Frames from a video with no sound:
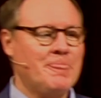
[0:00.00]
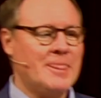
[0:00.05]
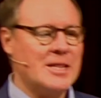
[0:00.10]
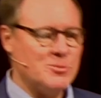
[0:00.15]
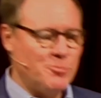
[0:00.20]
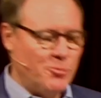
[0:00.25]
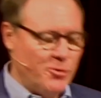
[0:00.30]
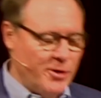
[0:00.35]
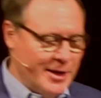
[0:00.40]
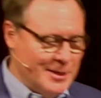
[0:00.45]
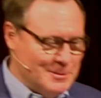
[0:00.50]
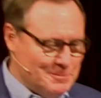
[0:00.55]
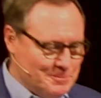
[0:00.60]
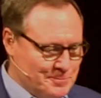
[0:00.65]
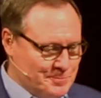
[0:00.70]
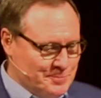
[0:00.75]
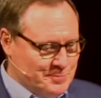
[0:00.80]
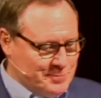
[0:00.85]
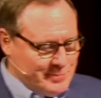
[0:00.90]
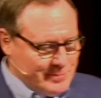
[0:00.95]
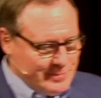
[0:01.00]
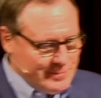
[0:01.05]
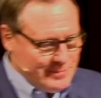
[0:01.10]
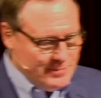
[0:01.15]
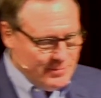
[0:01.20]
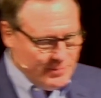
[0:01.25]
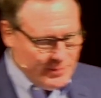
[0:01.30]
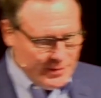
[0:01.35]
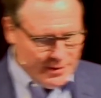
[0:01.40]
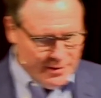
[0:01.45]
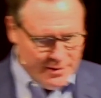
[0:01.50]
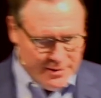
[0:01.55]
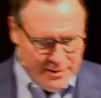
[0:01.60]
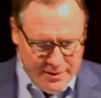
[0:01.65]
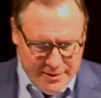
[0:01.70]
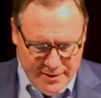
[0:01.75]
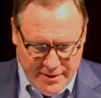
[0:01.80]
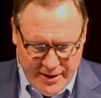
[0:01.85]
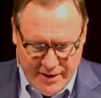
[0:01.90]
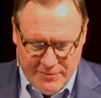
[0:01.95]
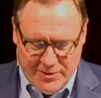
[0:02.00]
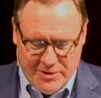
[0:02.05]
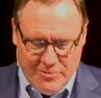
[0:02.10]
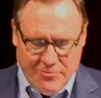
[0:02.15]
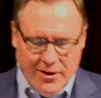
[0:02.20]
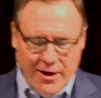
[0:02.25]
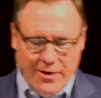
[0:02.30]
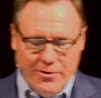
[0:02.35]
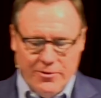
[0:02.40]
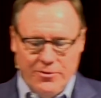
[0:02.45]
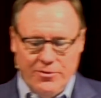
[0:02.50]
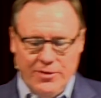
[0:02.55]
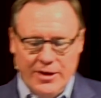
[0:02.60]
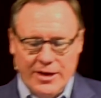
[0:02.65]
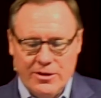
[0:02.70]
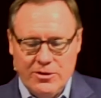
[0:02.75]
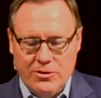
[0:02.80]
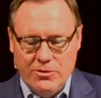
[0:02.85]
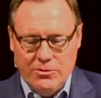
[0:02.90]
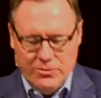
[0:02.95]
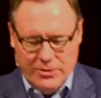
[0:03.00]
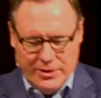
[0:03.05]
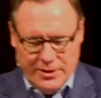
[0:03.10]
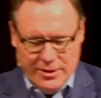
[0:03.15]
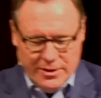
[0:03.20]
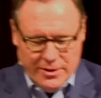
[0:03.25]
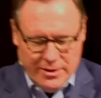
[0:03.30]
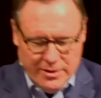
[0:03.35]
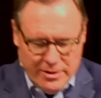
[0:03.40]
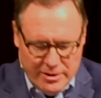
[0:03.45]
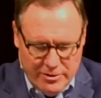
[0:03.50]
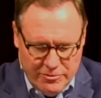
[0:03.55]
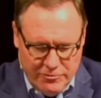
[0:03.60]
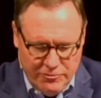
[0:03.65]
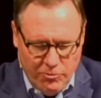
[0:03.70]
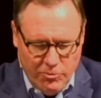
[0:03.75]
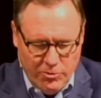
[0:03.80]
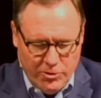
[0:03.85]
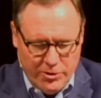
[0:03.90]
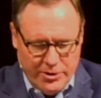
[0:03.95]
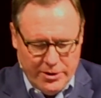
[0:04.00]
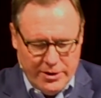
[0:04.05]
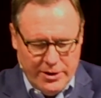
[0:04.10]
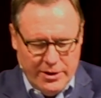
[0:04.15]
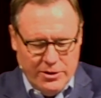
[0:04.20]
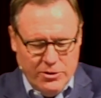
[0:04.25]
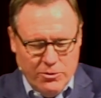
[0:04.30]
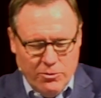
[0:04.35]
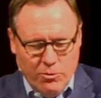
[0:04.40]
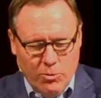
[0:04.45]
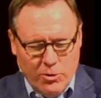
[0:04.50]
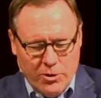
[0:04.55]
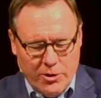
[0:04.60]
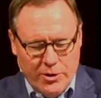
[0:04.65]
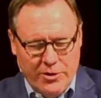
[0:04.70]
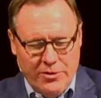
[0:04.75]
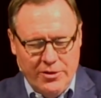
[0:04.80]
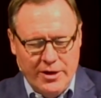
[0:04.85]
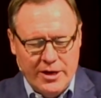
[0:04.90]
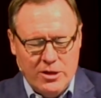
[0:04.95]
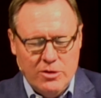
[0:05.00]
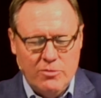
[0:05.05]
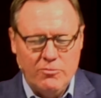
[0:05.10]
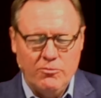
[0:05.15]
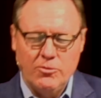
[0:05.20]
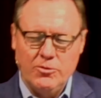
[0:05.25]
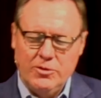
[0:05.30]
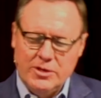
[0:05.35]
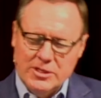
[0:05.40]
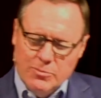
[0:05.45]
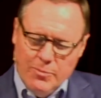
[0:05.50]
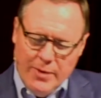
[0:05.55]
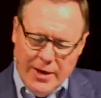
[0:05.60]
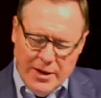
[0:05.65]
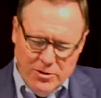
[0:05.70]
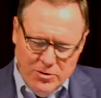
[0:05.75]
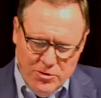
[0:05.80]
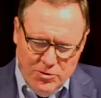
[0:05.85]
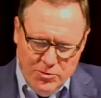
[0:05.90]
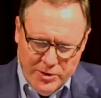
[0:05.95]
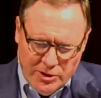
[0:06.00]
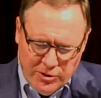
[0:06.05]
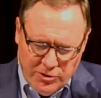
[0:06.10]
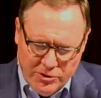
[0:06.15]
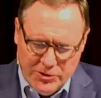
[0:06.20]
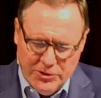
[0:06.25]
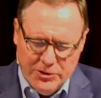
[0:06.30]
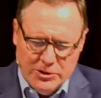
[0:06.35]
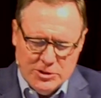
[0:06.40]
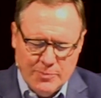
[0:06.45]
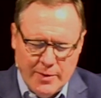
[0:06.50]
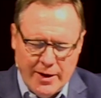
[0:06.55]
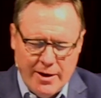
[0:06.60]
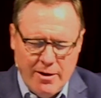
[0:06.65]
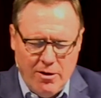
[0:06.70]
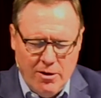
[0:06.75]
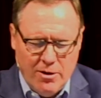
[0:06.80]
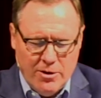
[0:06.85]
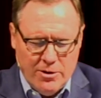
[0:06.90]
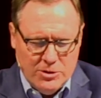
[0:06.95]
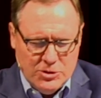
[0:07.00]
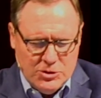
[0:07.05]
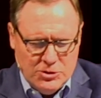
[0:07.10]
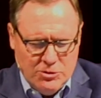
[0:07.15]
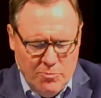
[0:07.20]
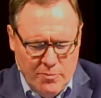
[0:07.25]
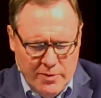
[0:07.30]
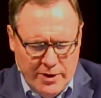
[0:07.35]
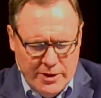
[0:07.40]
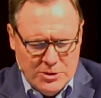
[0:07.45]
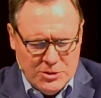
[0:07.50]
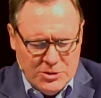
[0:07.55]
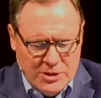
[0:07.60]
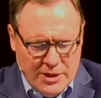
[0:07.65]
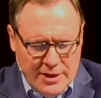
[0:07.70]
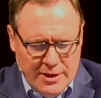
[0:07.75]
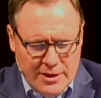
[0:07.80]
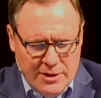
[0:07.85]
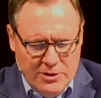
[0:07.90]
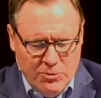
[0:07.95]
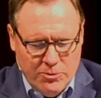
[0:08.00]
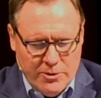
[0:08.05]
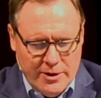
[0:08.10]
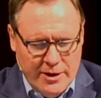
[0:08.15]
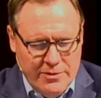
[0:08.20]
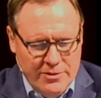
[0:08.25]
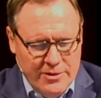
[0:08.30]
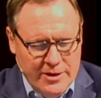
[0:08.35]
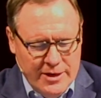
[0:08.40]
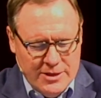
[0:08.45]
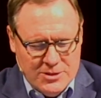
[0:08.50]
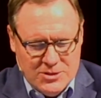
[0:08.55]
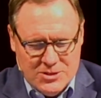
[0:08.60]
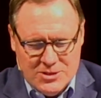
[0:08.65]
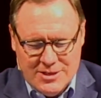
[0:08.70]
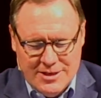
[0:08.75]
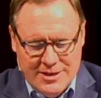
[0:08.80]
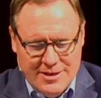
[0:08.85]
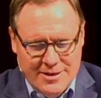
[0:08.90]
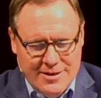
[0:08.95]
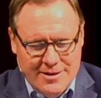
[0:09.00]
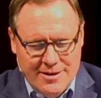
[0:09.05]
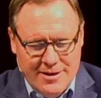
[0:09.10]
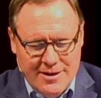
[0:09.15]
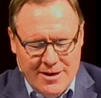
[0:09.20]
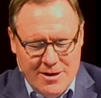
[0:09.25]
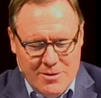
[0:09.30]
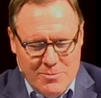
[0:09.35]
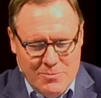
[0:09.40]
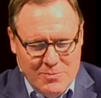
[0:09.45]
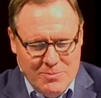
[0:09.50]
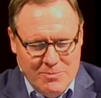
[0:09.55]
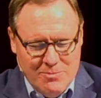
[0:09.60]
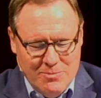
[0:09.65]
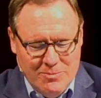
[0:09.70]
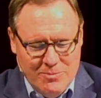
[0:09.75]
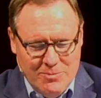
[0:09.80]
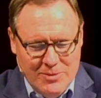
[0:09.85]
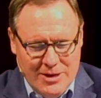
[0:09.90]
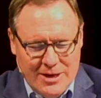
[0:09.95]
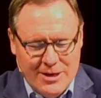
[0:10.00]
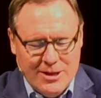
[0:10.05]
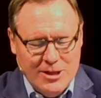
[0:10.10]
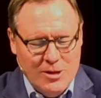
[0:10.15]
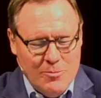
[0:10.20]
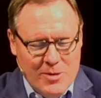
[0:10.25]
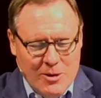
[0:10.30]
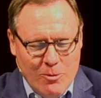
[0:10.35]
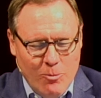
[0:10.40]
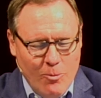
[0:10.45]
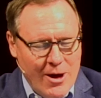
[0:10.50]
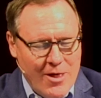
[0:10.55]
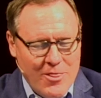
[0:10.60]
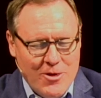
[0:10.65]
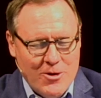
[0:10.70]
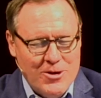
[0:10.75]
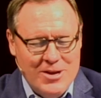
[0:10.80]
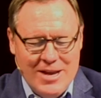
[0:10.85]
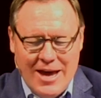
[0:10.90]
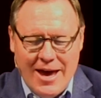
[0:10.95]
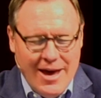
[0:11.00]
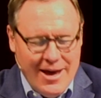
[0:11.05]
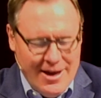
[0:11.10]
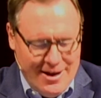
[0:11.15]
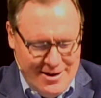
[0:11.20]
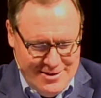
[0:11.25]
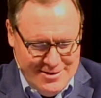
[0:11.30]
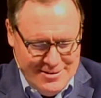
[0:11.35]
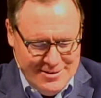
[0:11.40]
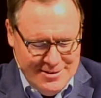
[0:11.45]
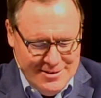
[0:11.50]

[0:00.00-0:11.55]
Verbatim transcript: Let's pray. Heavenly Father, thank you for your word. Thank you for these men who encourage my heart so much, Lord, on this. Uh, inclement weather day,